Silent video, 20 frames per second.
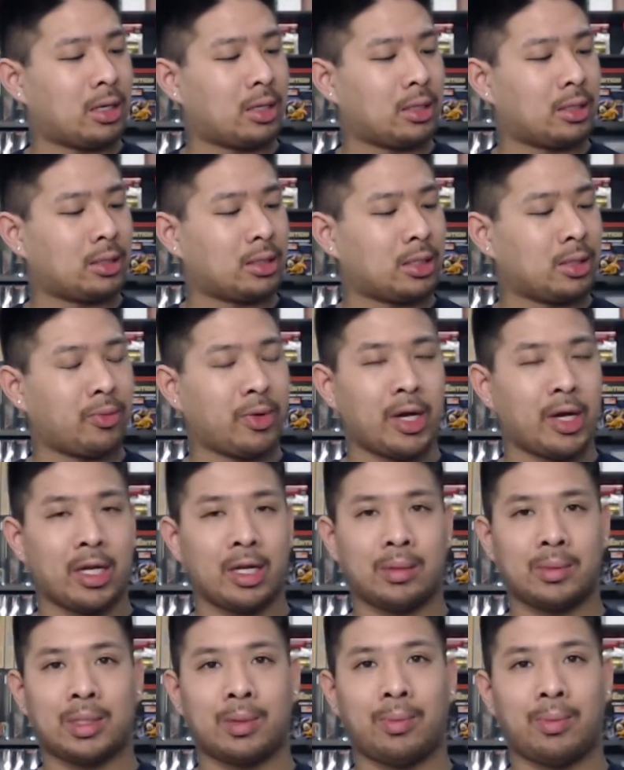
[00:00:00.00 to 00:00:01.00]
some
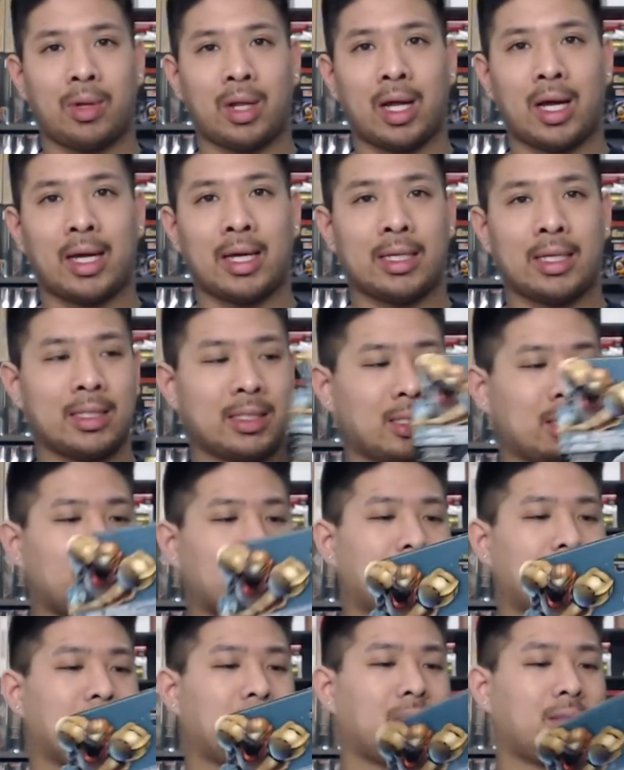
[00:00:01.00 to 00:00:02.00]
random
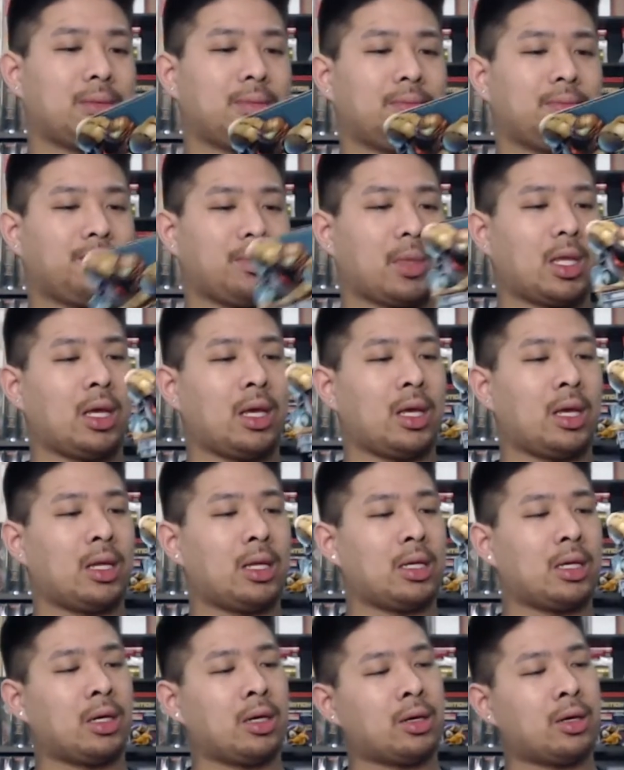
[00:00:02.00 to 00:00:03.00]
supplies, and
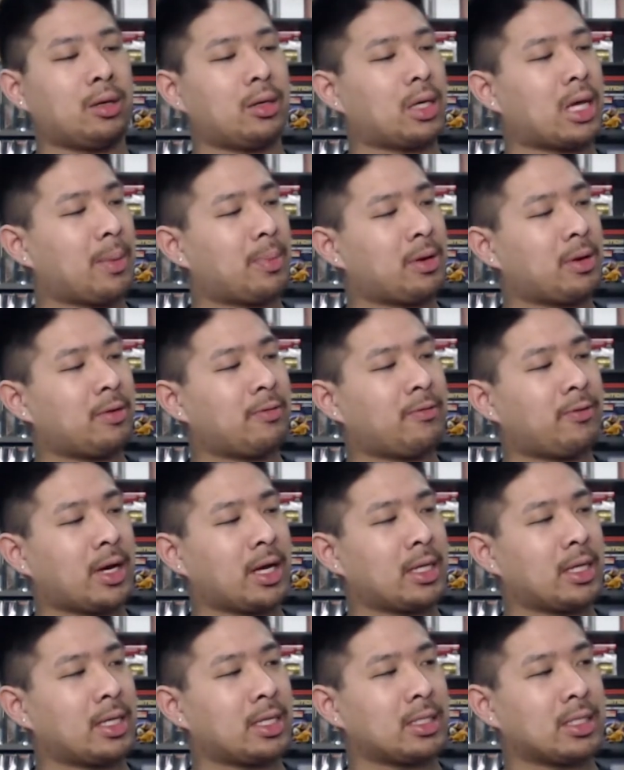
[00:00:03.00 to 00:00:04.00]
happened to
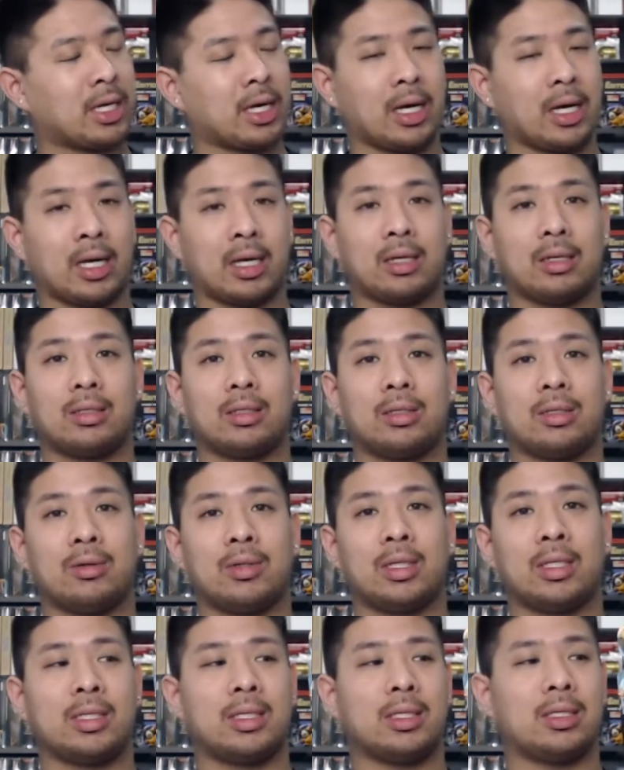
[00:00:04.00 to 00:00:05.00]
find this guy. So
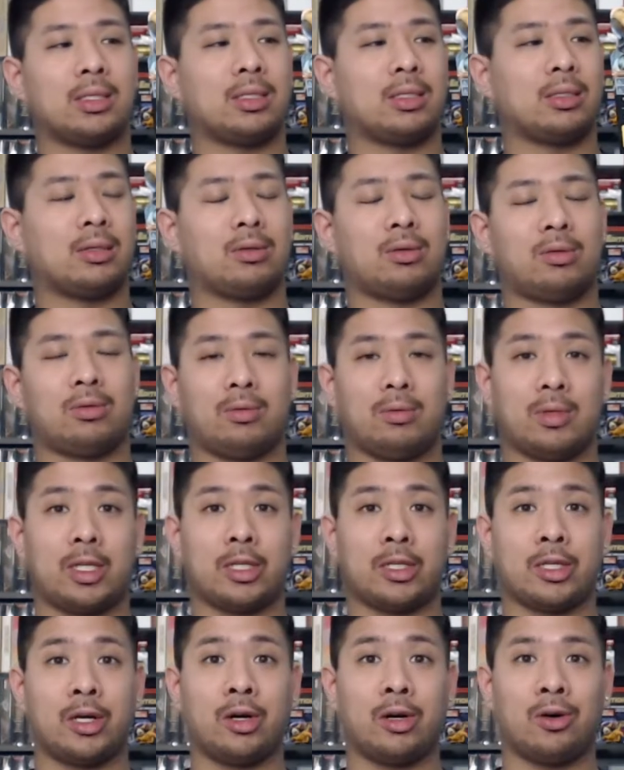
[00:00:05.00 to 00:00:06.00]
this is, or this
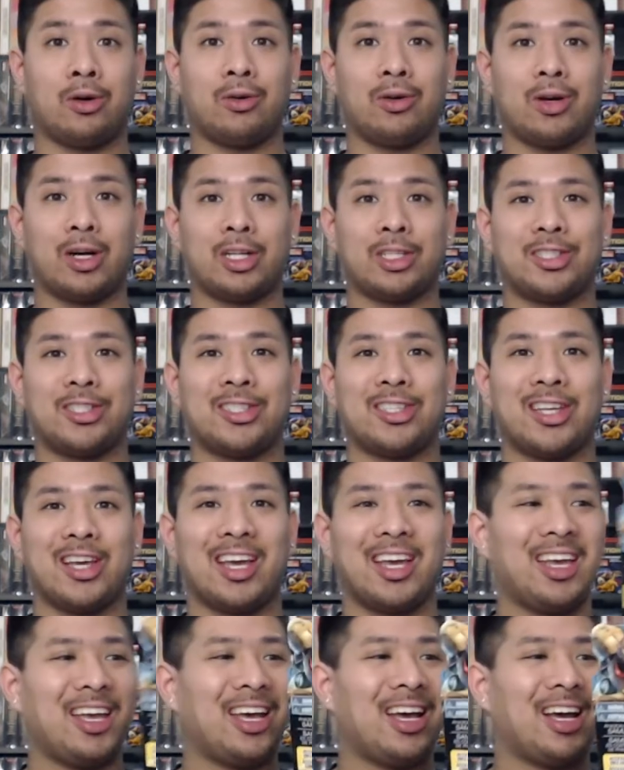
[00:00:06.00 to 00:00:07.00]
girl, I should
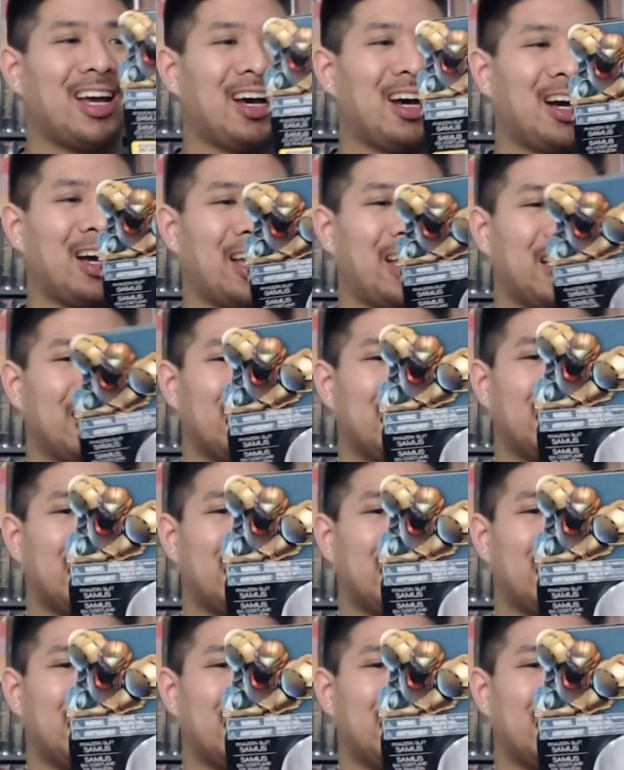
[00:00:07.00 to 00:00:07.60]
say. It's